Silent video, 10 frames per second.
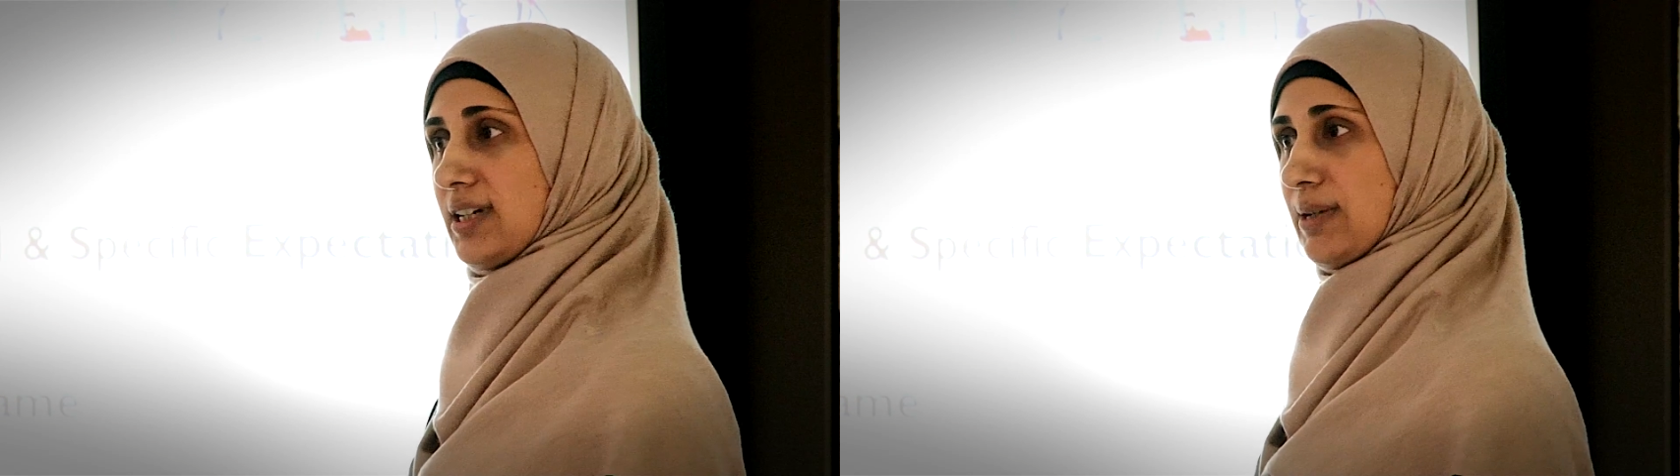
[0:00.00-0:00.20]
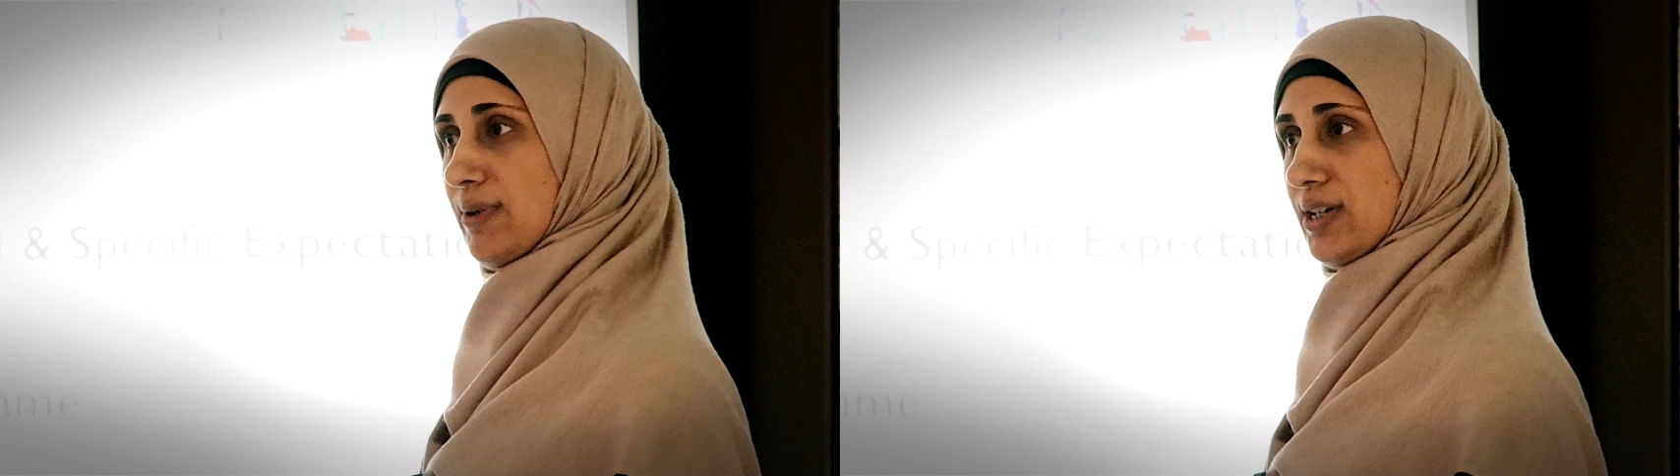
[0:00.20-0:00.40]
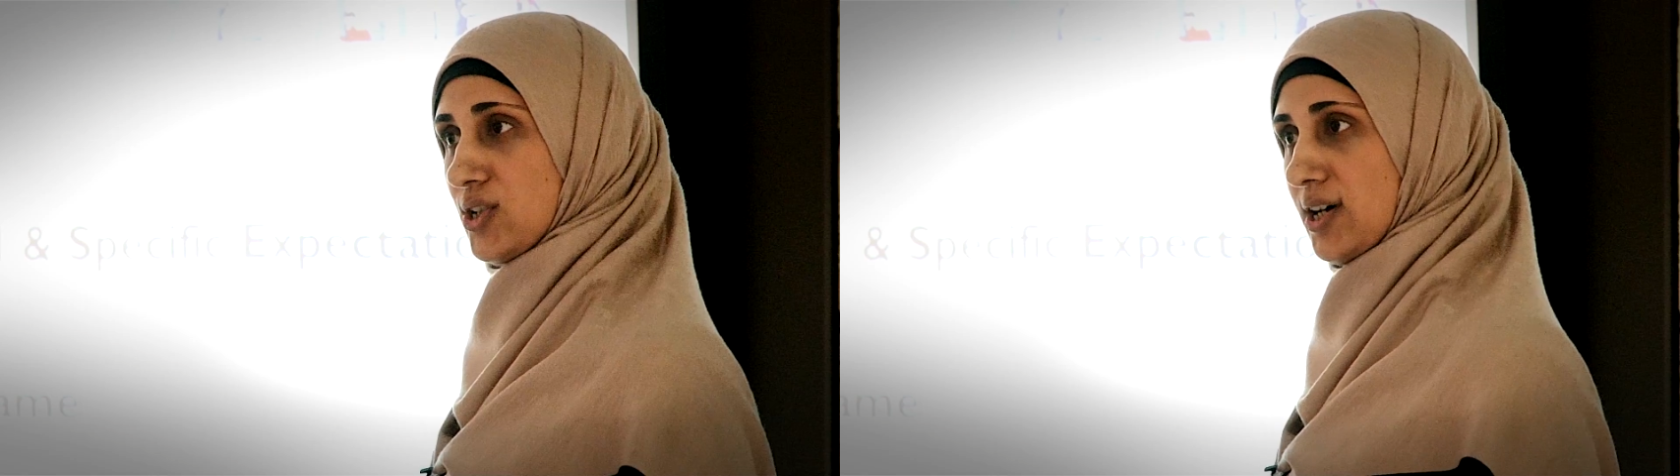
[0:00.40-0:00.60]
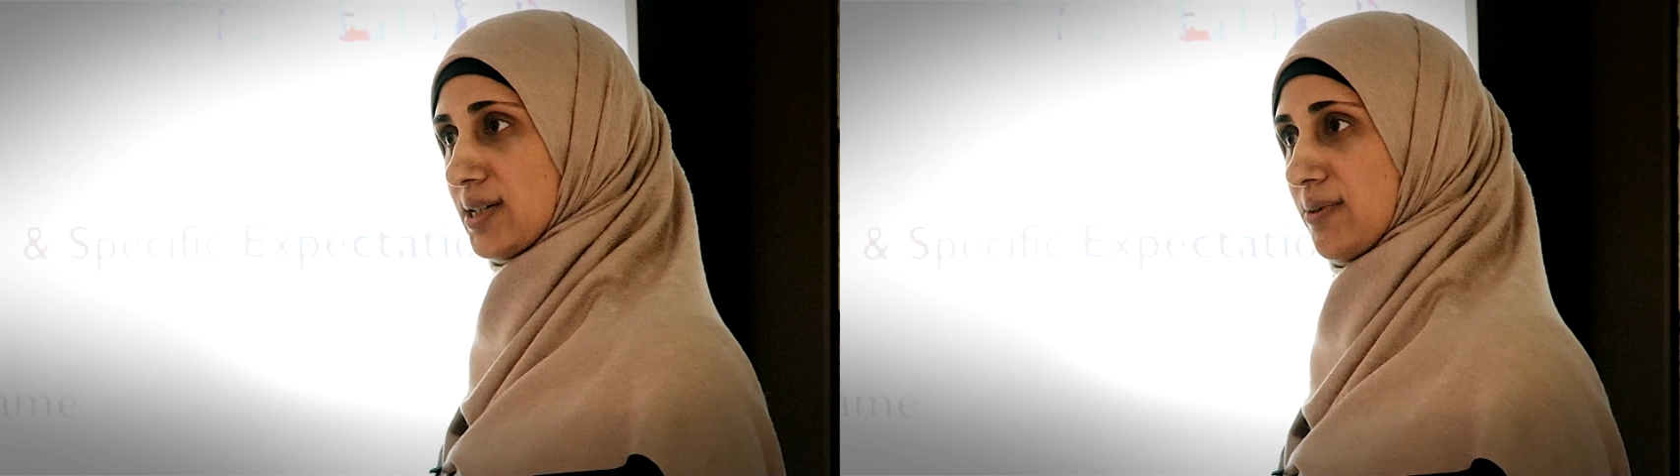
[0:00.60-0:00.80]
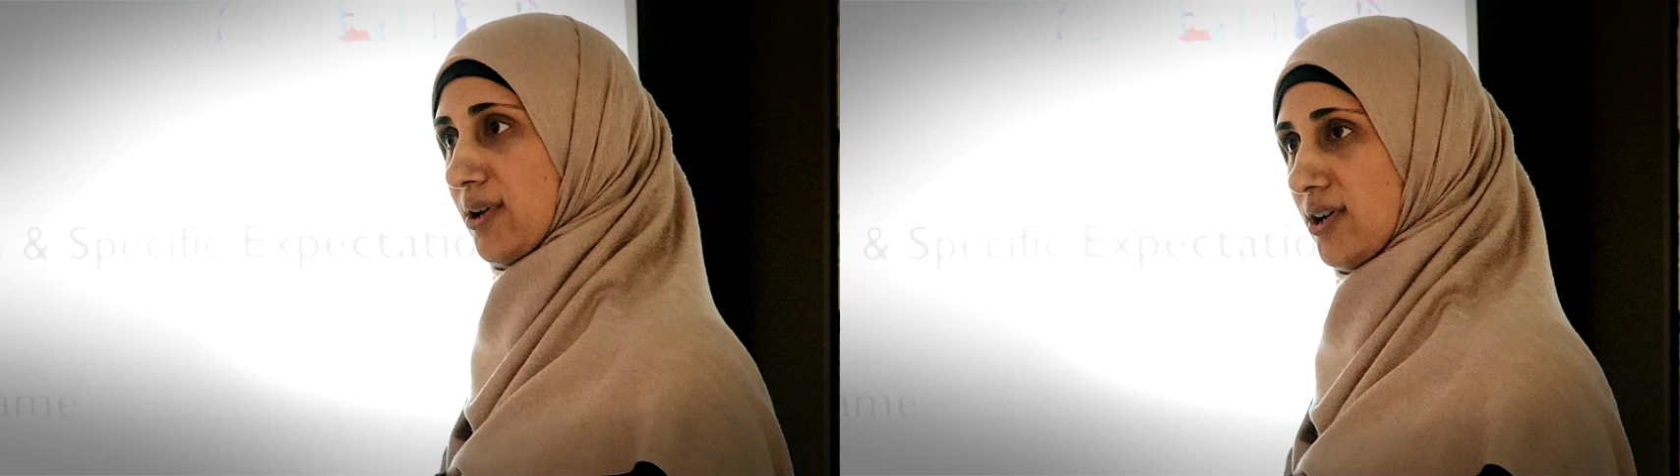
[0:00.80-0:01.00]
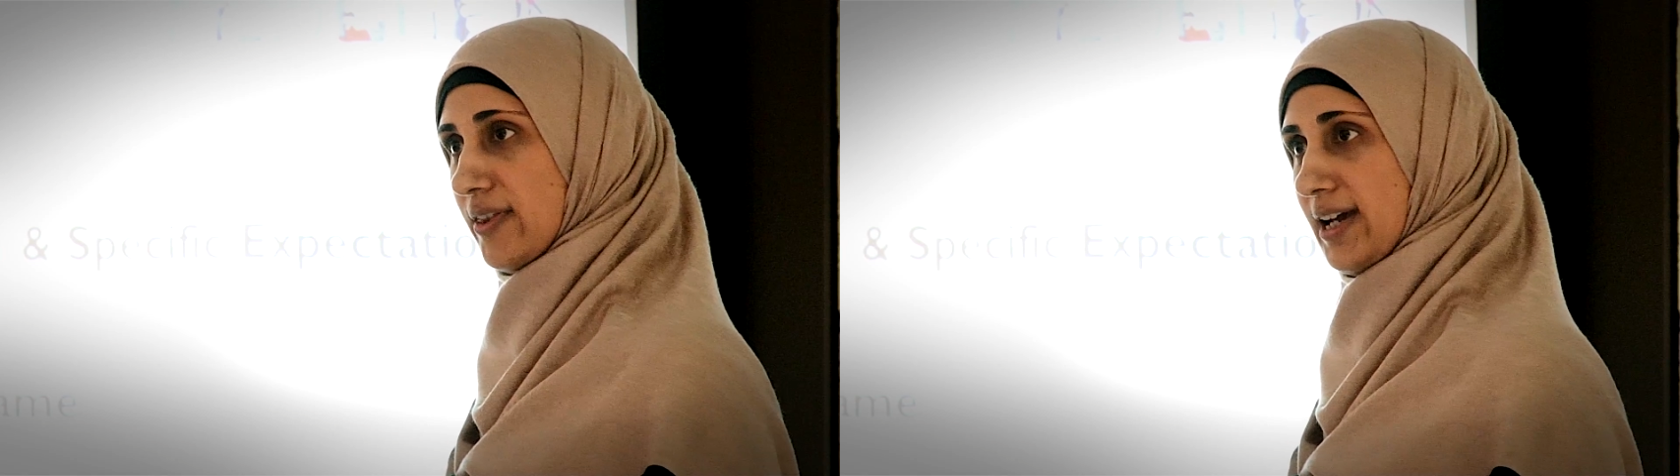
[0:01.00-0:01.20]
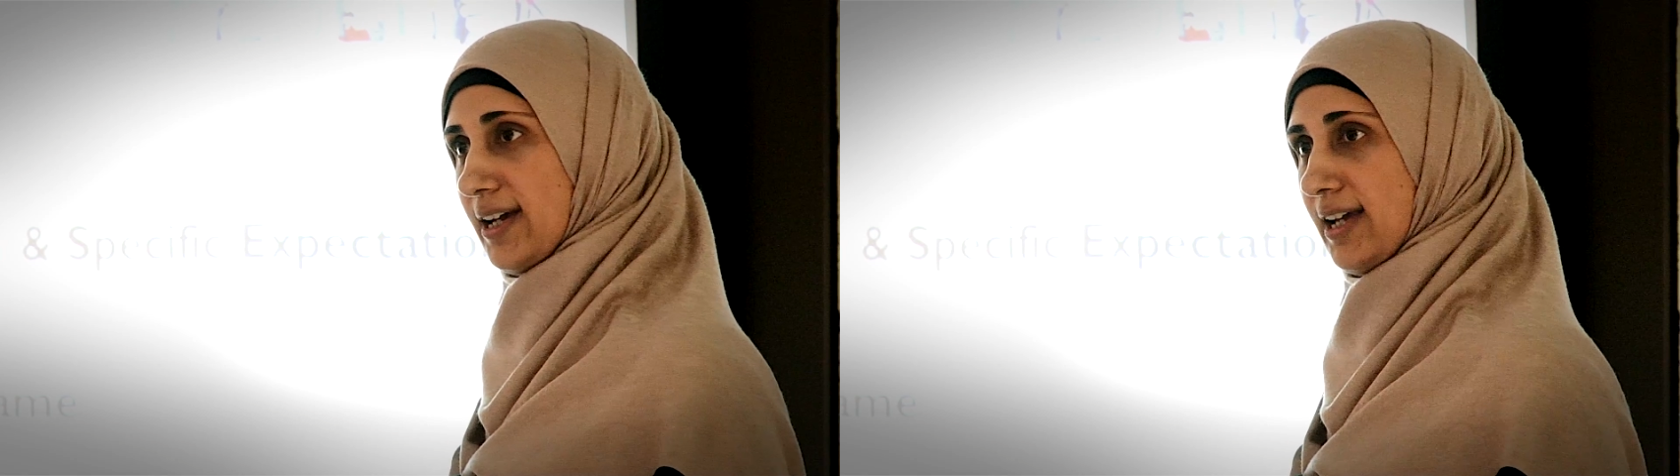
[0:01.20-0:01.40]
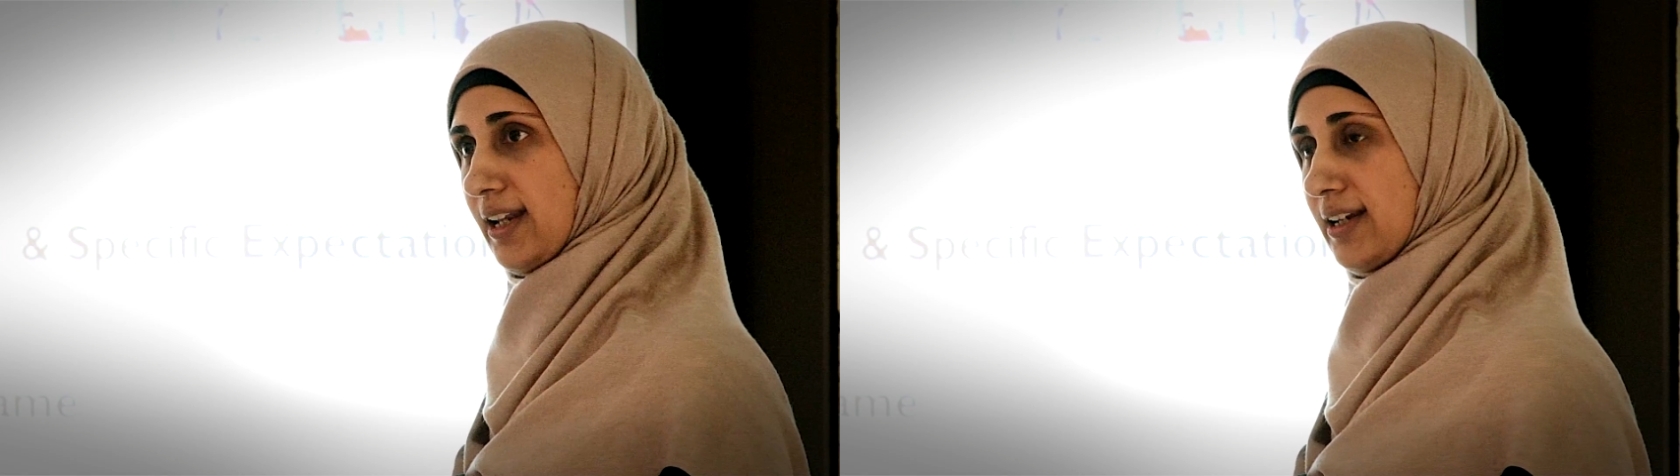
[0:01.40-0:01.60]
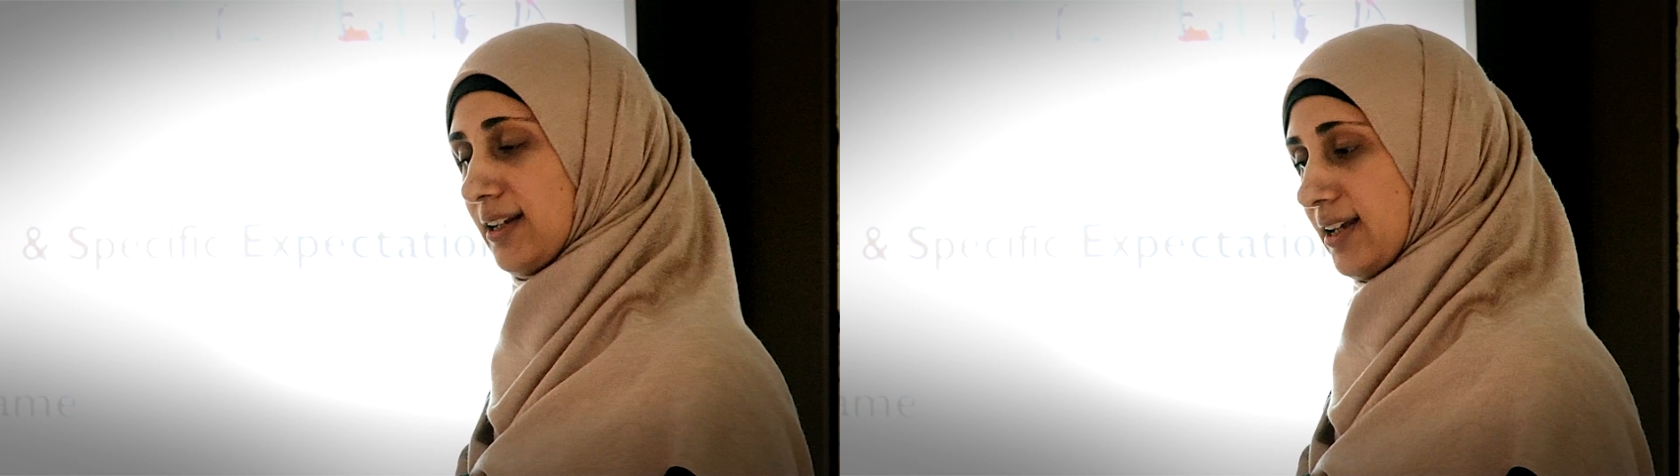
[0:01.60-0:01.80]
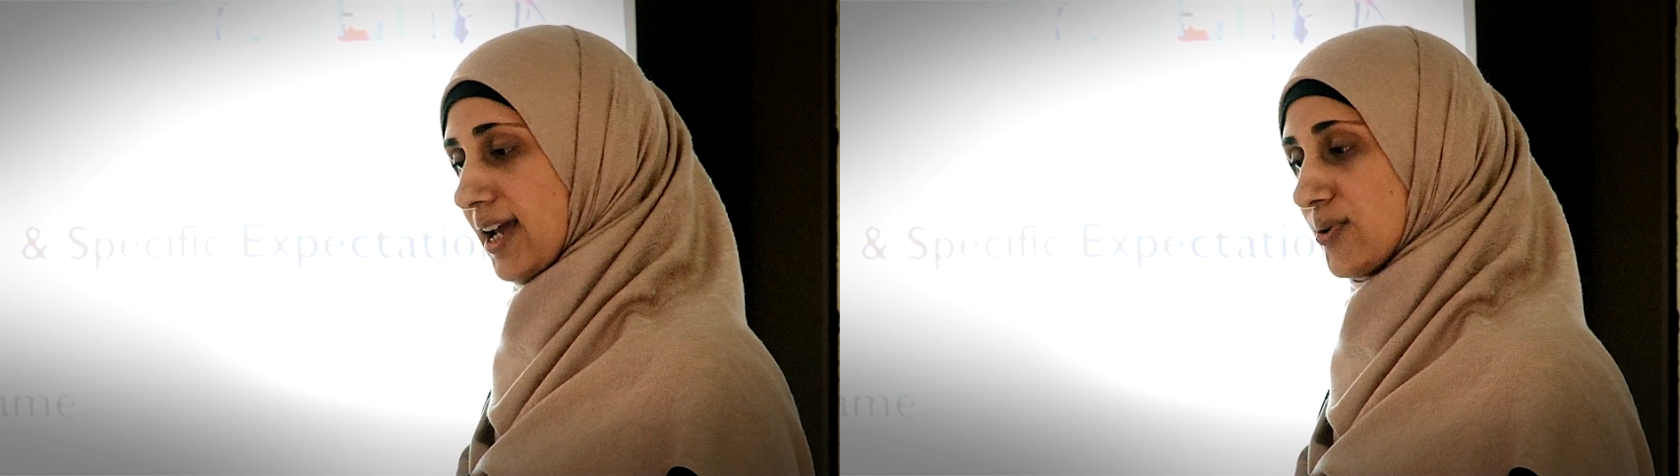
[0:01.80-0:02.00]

he went and talked about all that and